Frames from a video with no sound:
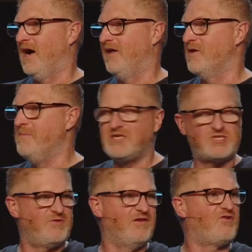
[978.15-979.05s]
the
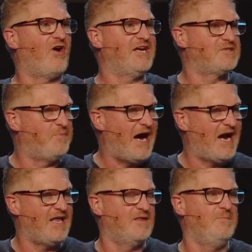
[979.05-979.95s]
mystery of Christ's
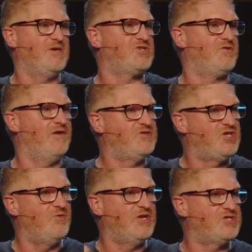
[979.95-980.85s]
body, the mystery of
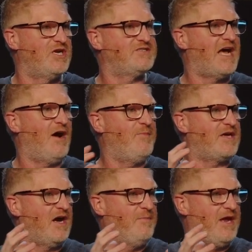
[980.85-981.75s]
Jew and Gentile
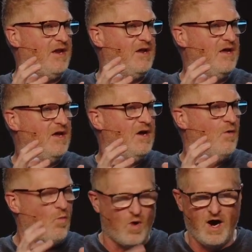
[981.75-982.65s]
becoming
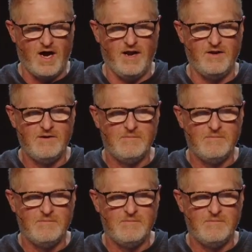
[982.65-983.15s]
one.